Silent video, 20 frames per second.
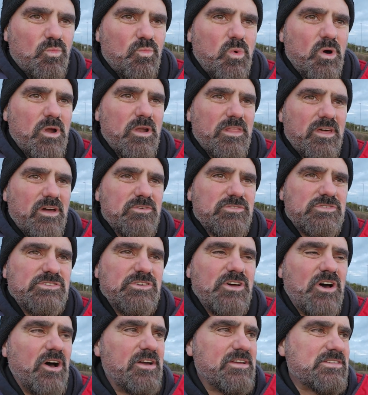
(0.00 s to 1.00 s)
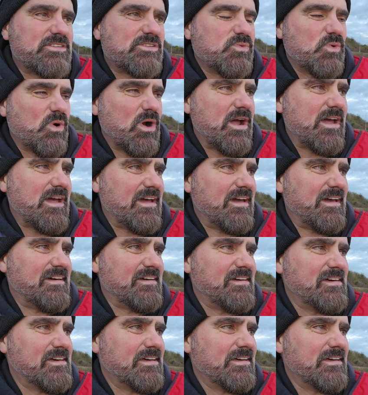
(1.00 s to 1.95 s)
one of those nights where